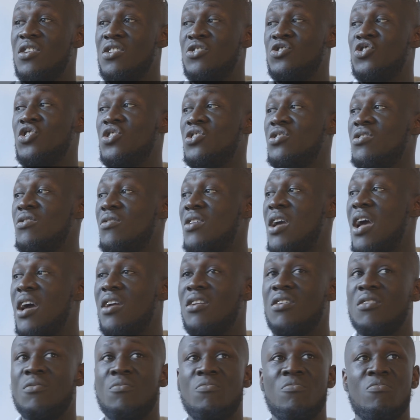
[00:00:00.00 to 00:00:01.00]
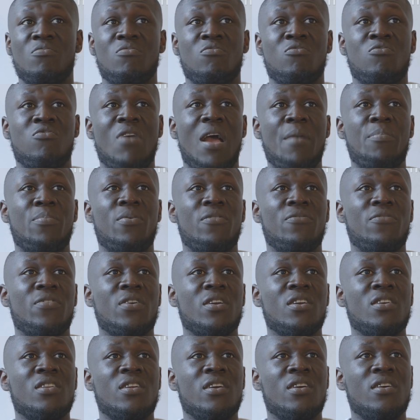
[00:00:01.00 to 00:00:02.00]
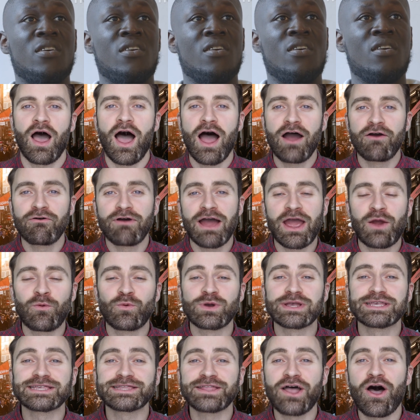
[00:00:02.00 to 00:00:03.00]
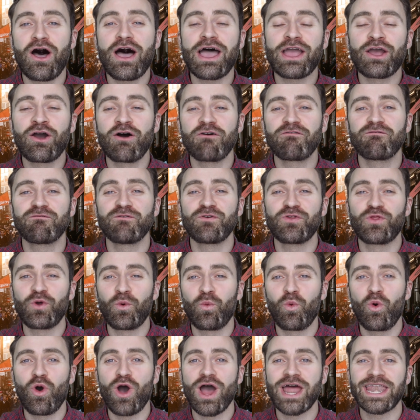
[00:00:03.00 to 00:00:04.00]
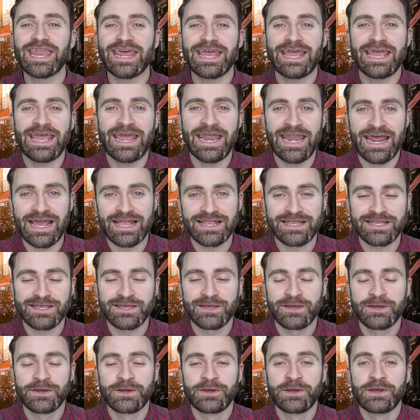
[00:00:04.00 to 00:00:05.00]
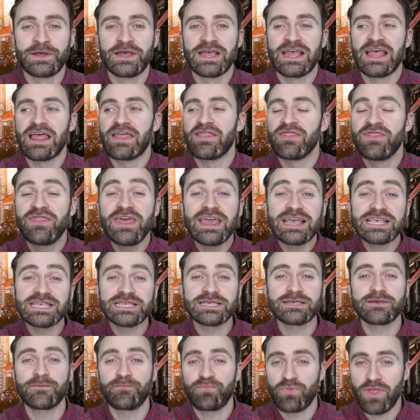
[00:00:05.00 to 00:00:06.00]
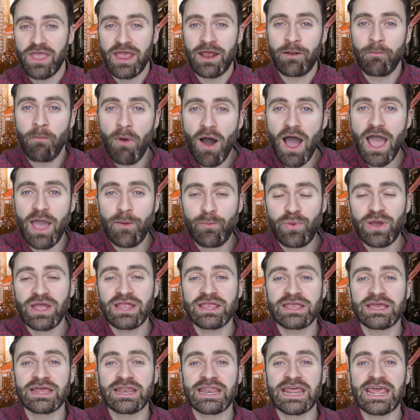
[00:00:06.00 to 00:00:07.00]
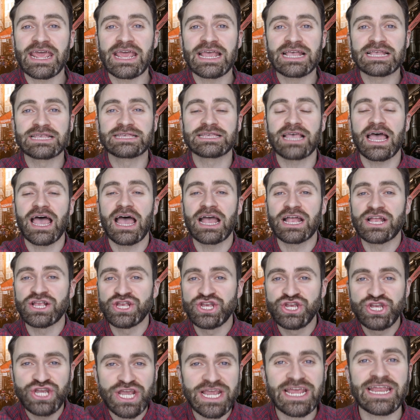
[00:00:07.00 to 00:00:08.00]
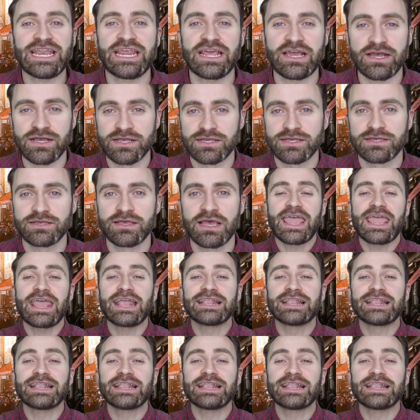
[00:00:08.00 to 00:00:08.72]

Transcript: It's just a kind of rapper thing, isn't it? All right, we're starting off with the word in it. This, in my opinion, is genius.